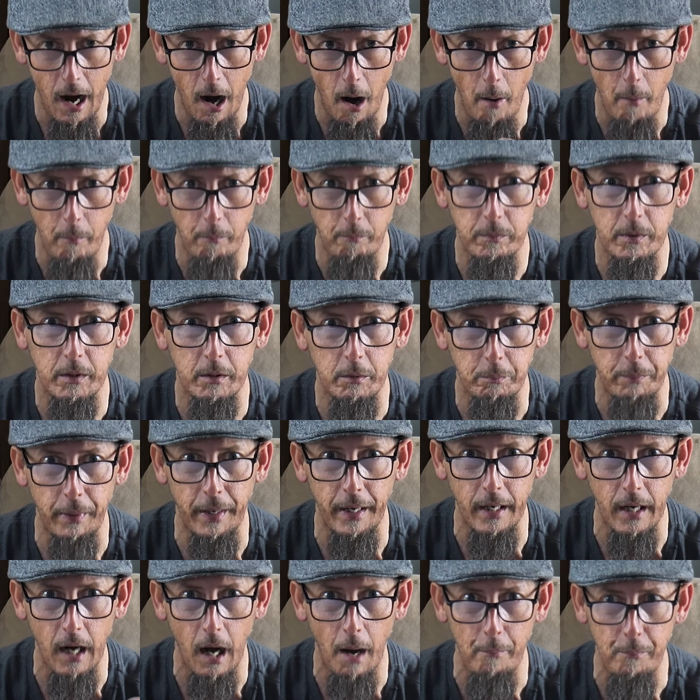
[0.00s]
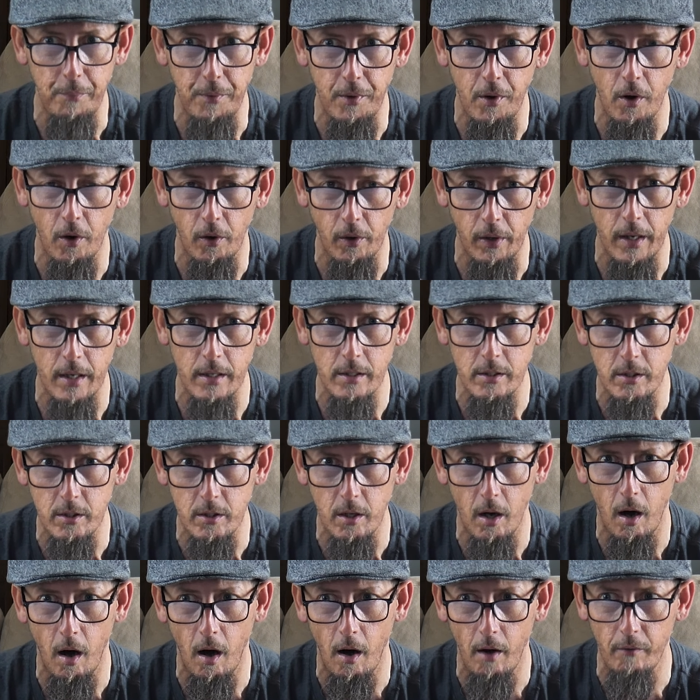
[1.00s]
help speed up your
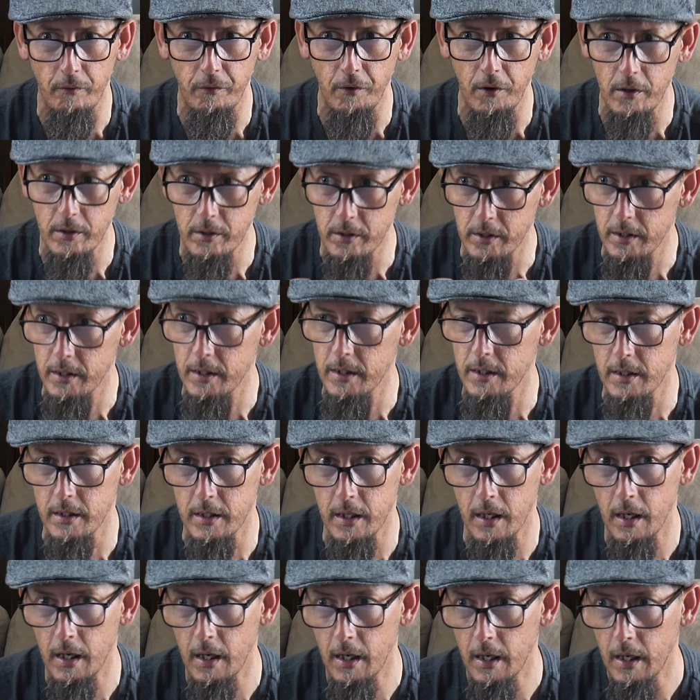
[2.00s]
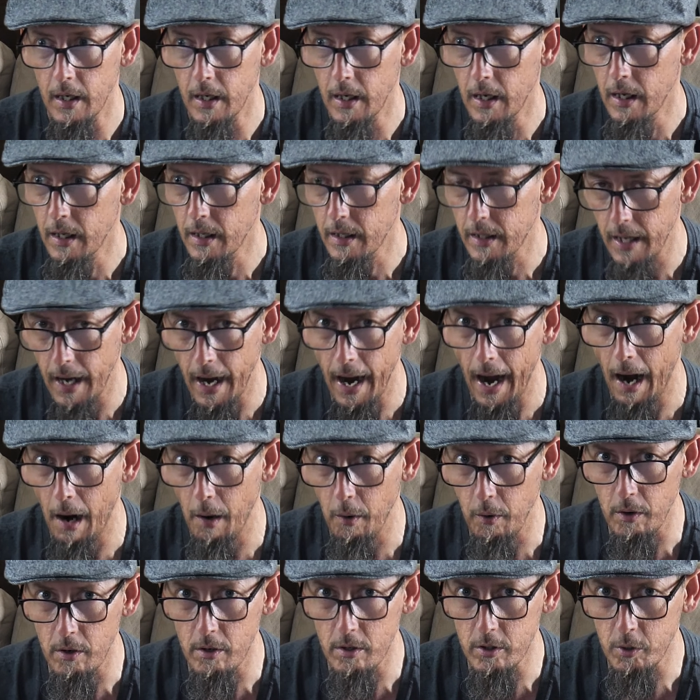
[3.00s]
install versus the
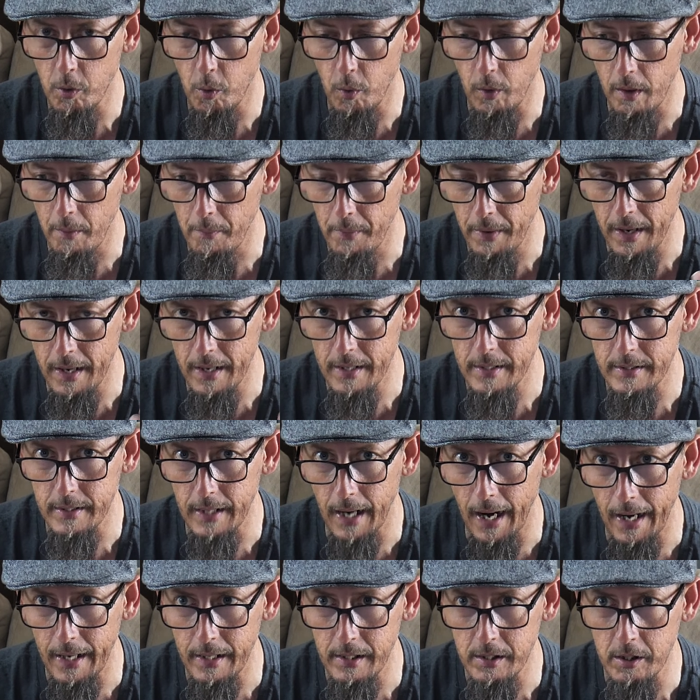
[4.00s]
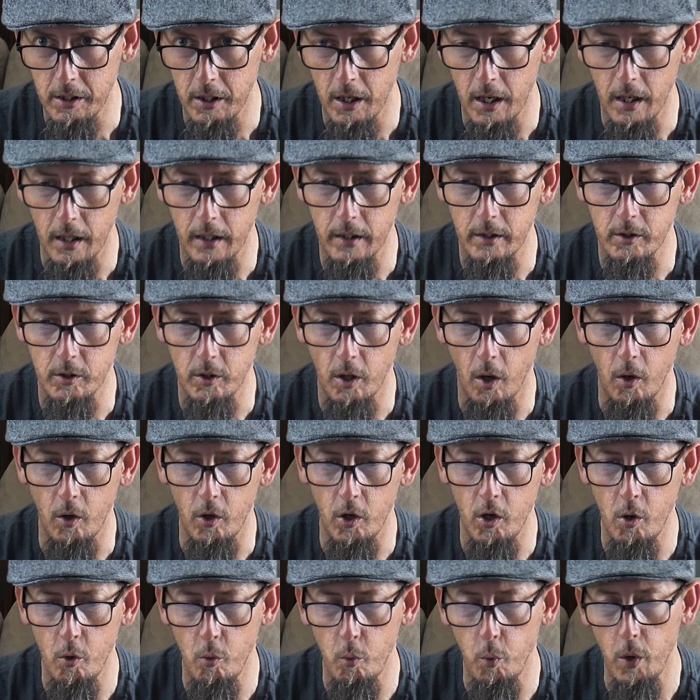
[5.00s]
hour and 20 minutes I took. So
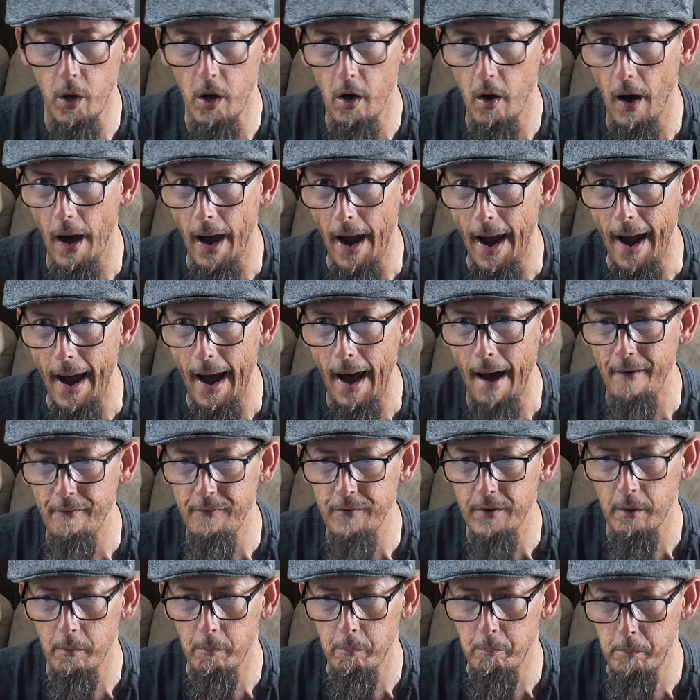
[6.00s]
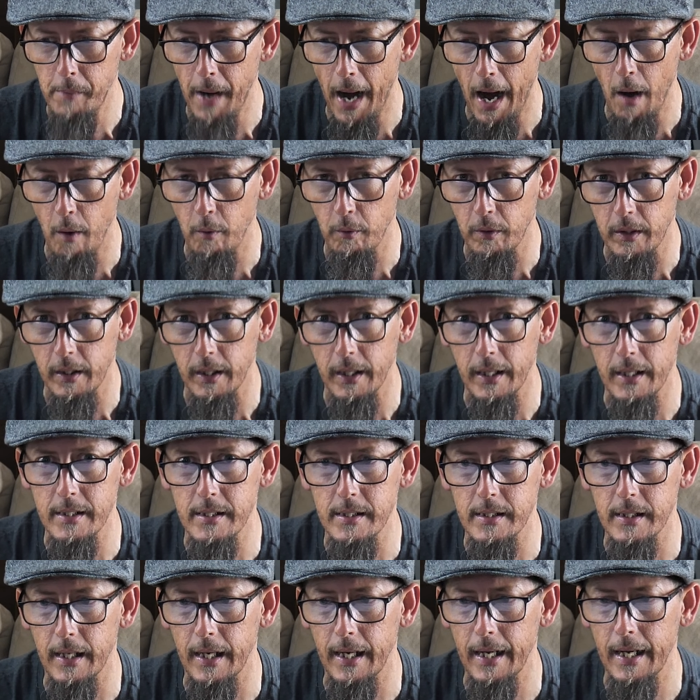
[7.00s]
you will have to mount
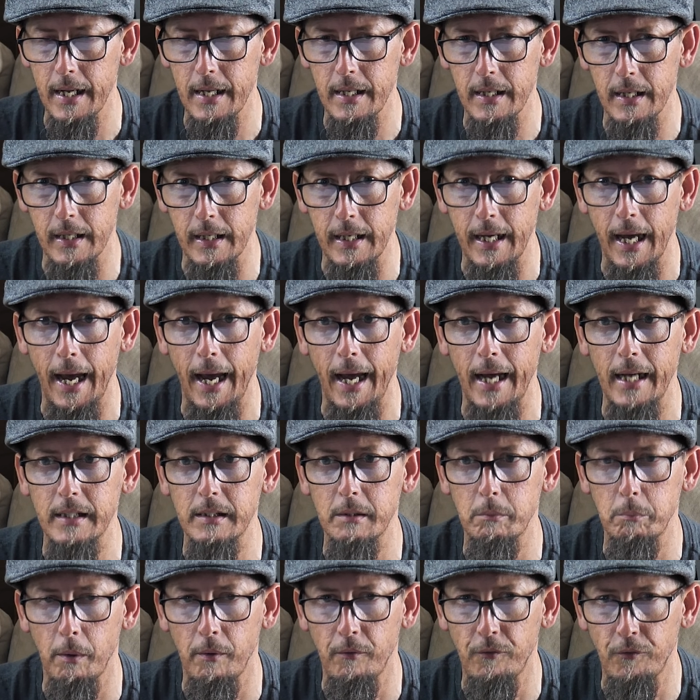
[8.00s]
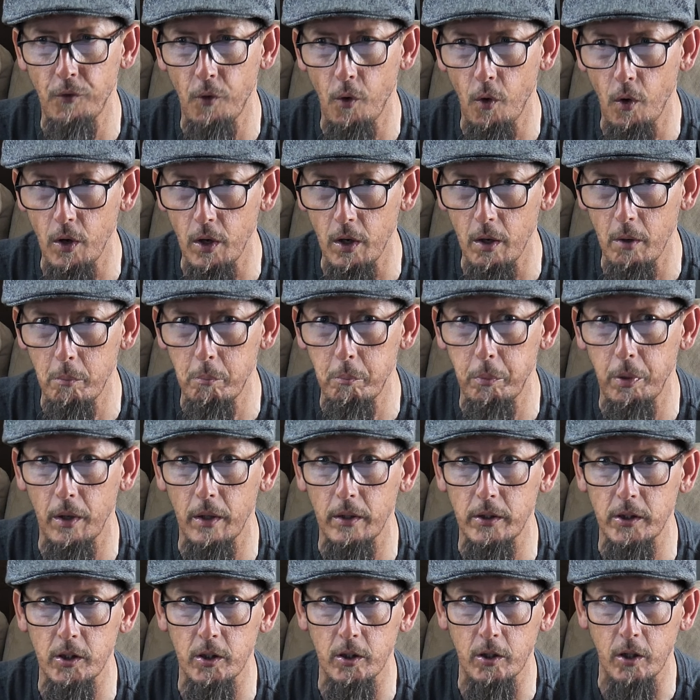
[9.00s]
this in the case before you
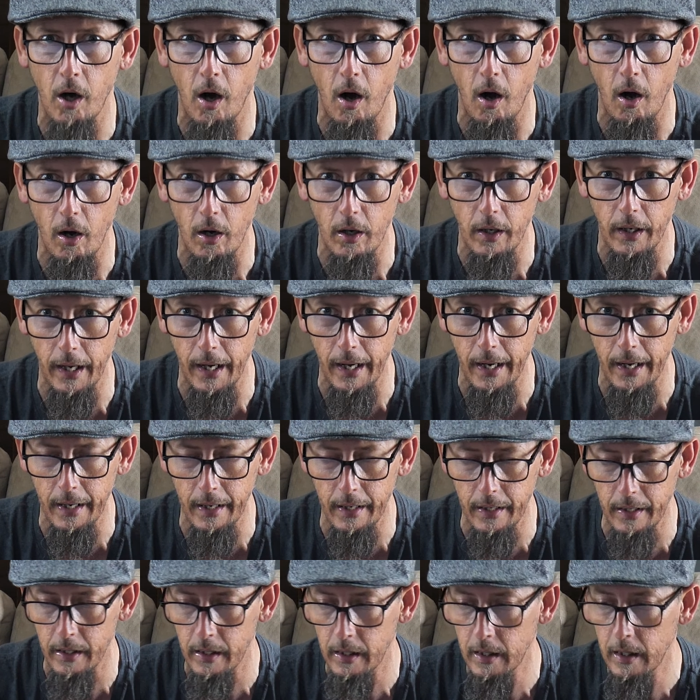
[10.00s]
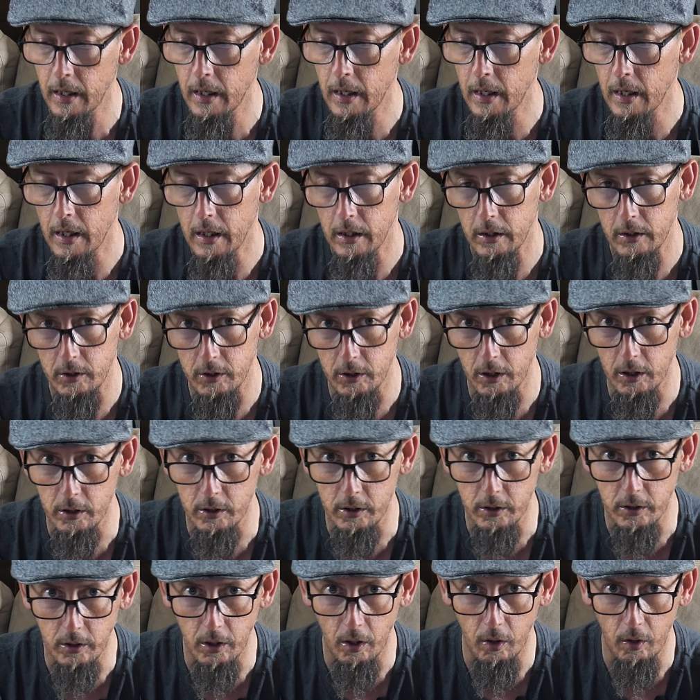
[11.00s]
put your card in.
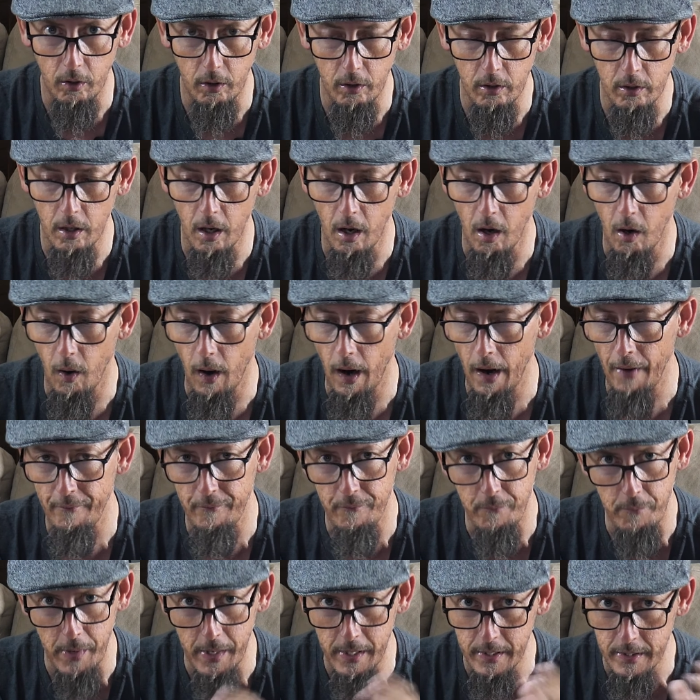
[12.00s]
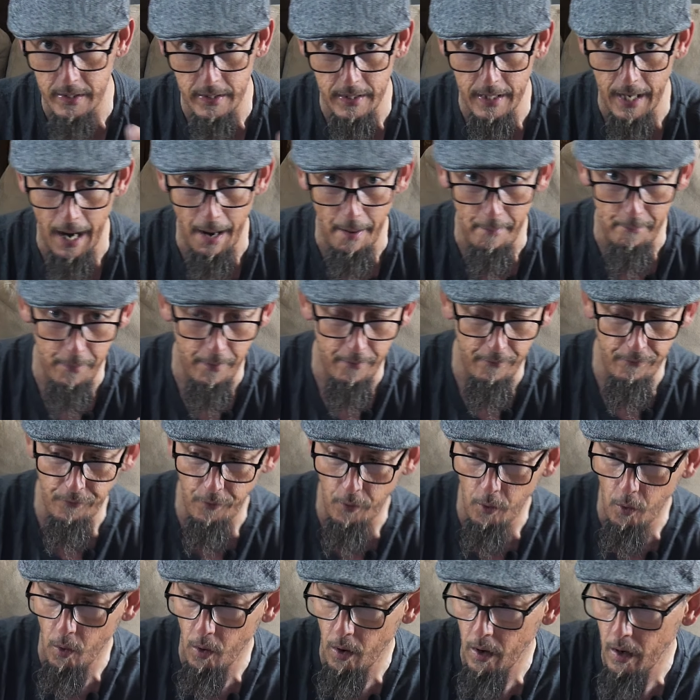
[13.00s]
Just so you know, I've mentioned that
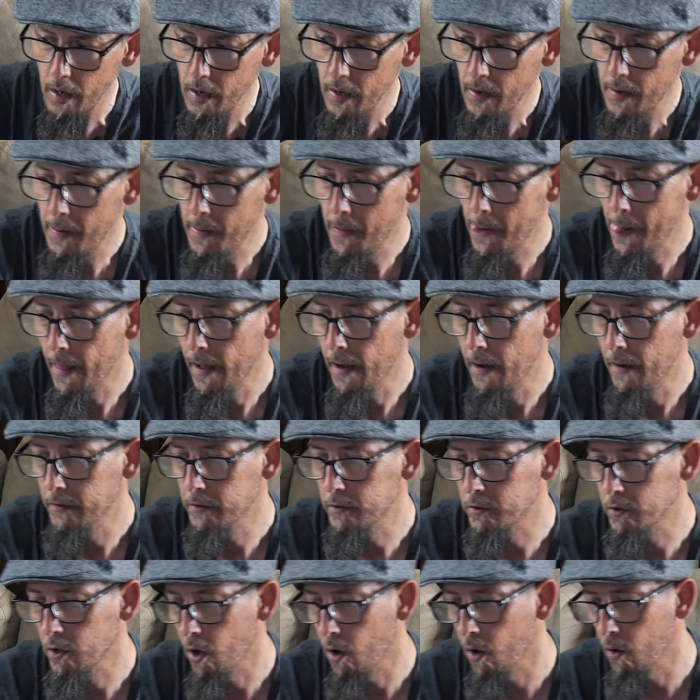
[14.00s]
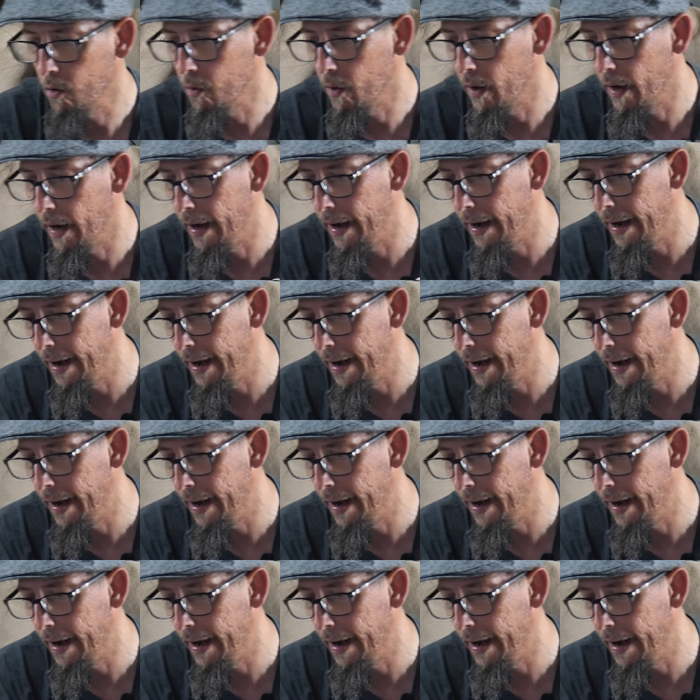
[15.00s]
before. So